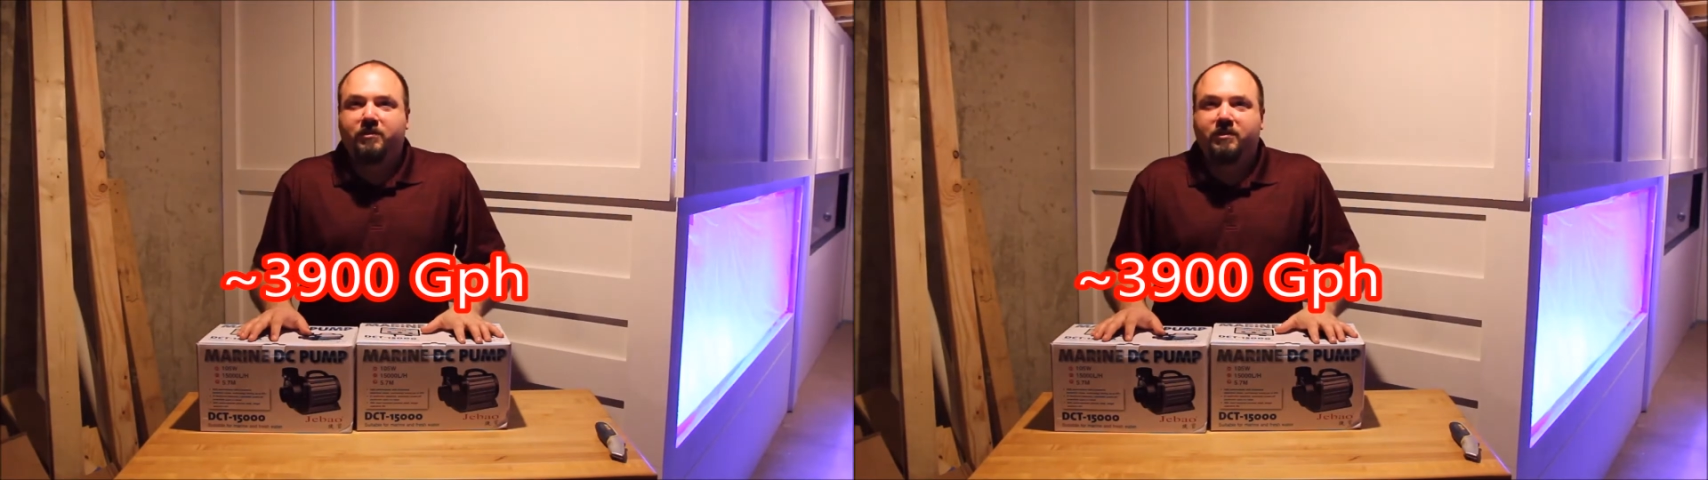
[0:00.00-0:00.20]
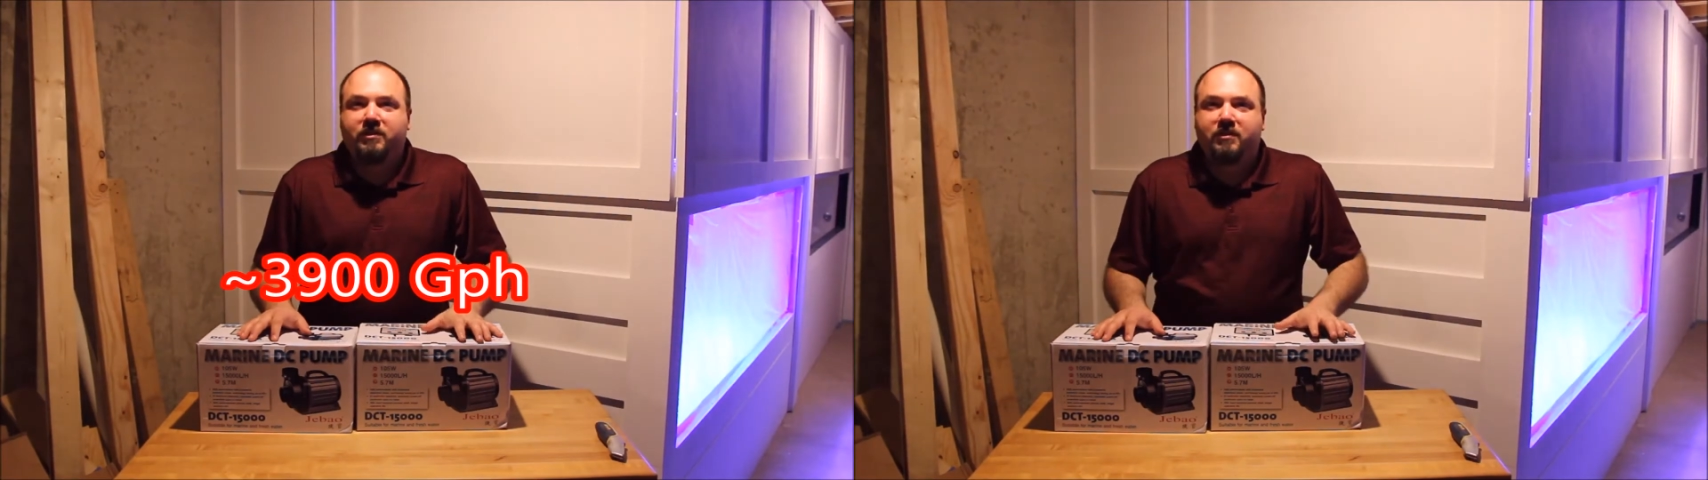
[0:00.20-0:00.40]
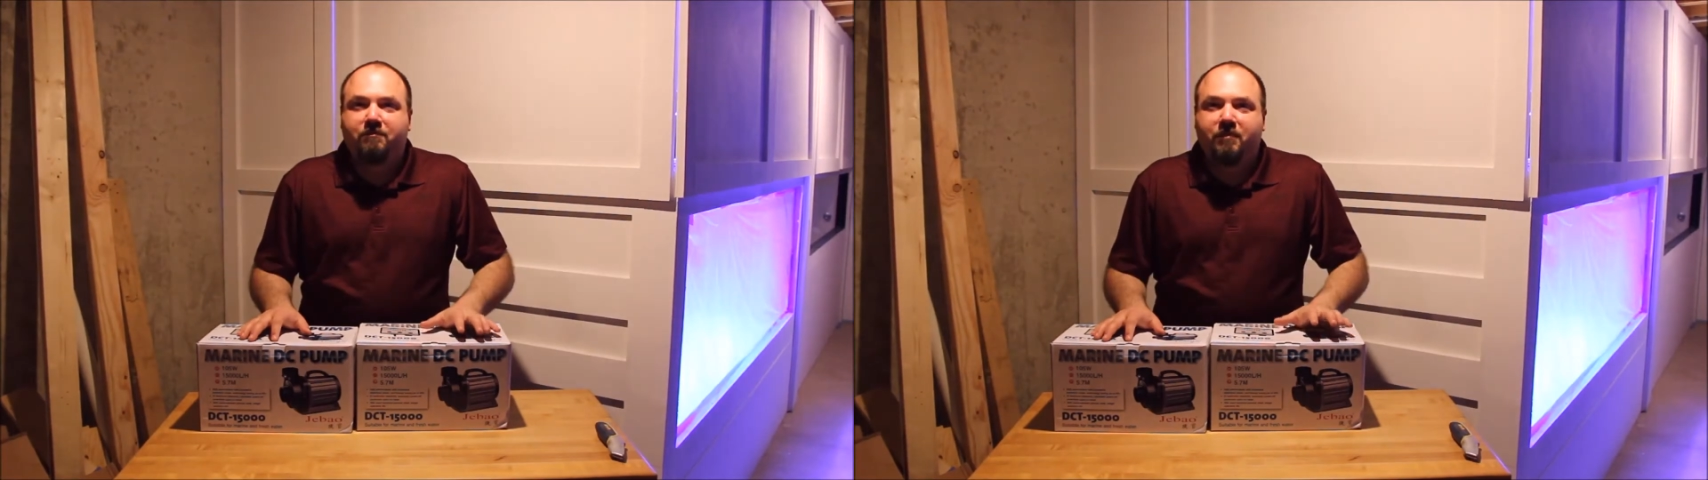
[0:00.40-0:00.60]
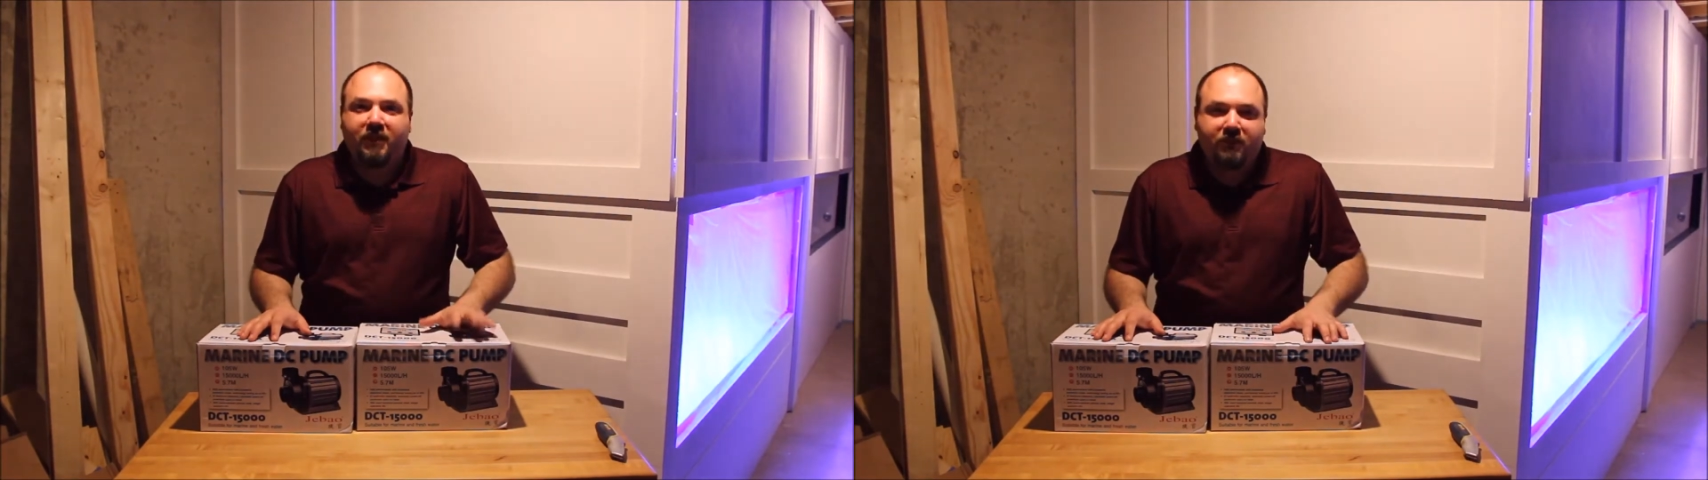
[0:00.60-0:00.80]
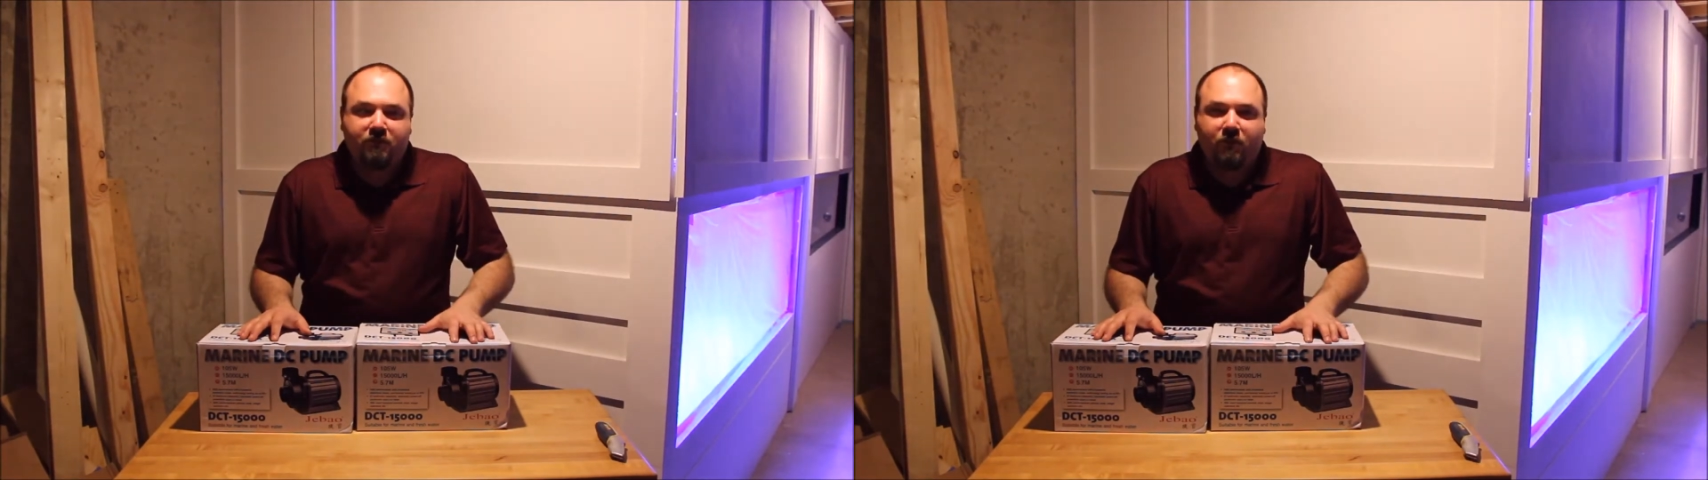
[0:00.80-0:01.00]
This is the
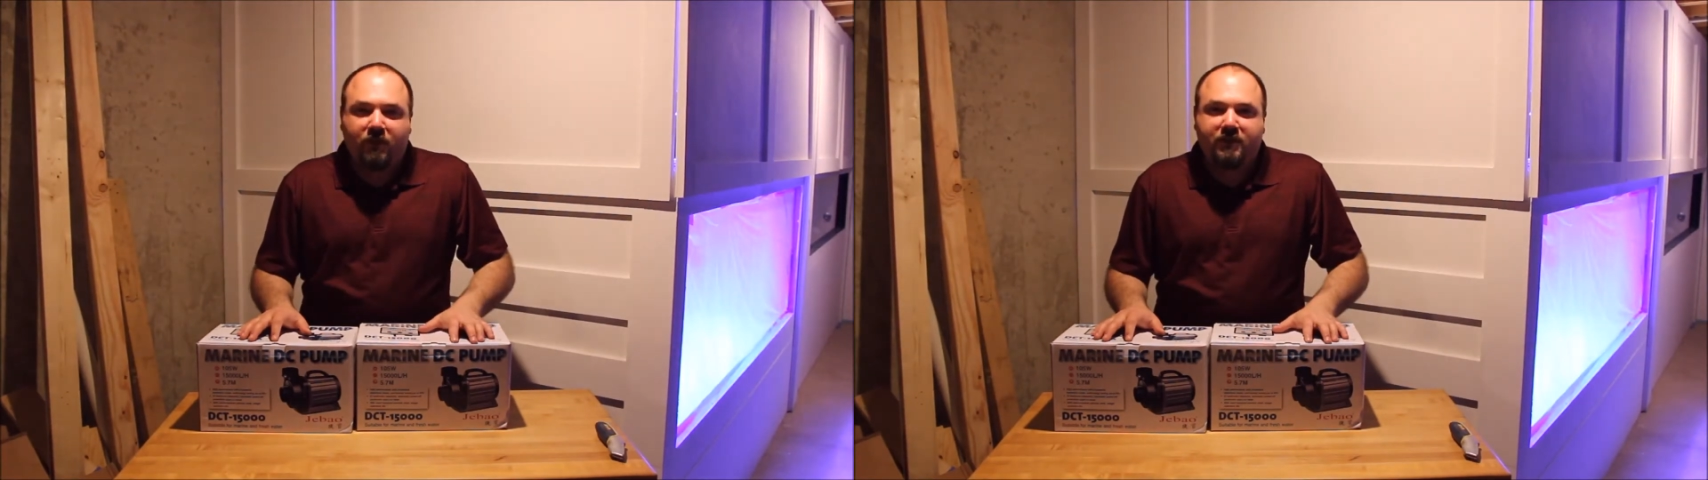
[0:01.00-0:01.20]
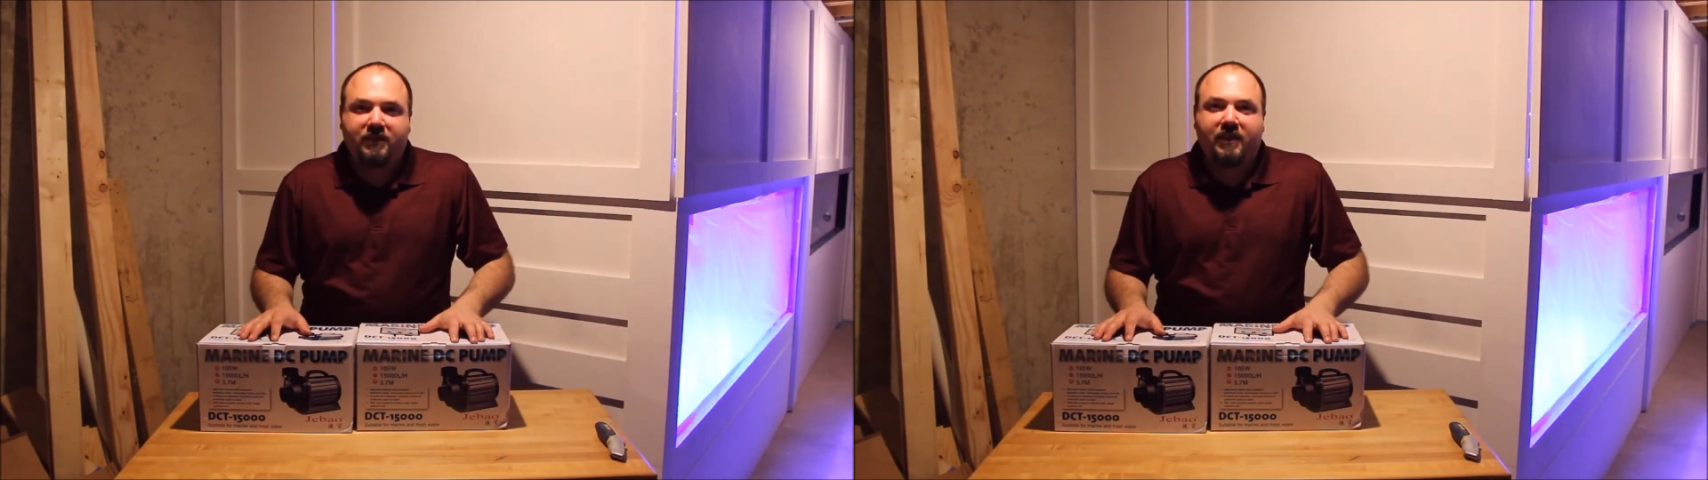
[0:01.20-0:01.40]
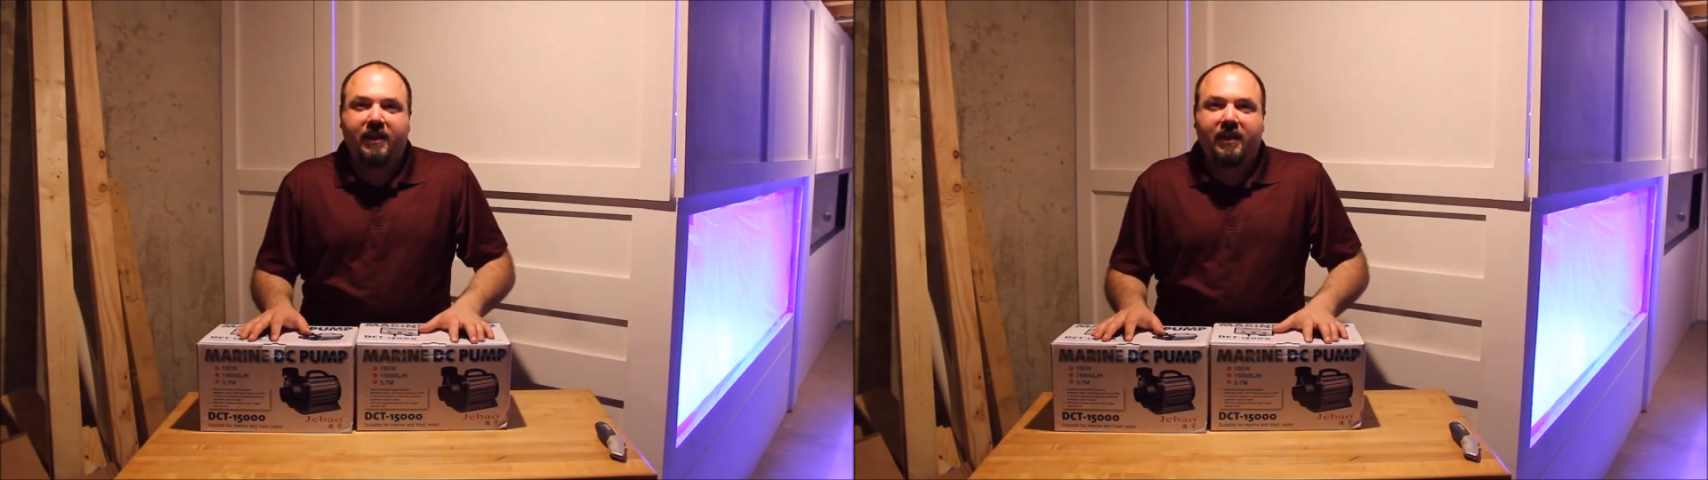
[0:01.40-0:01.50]
biggest ones